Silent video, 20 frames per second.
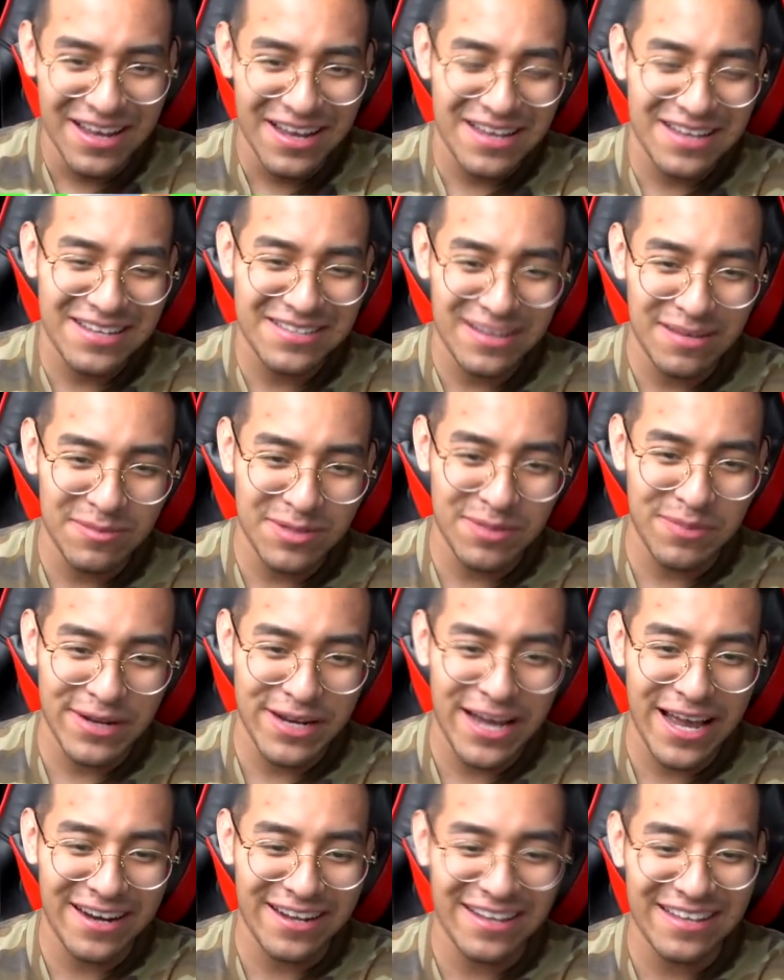His name is
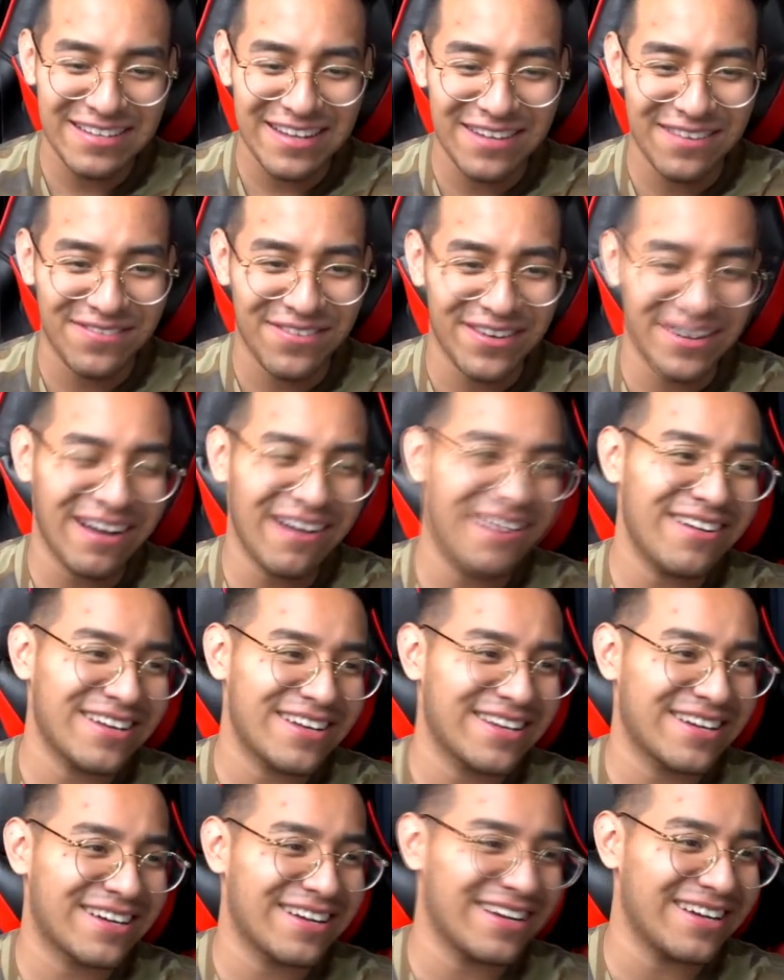Banana. That's kind of funny. Oh,
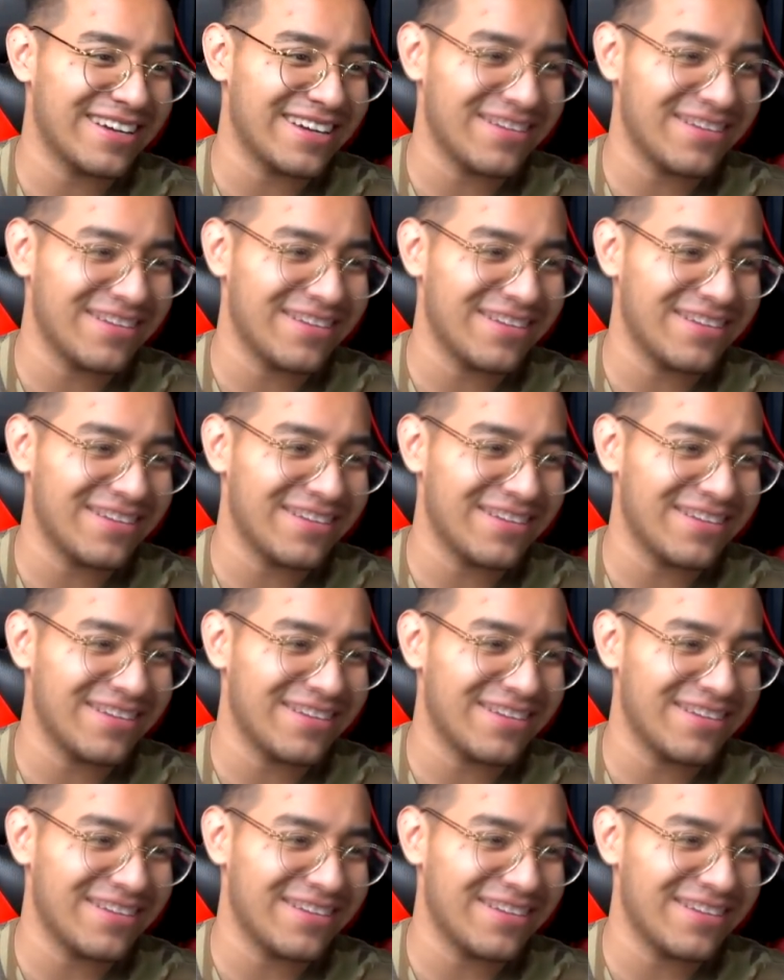he declined it,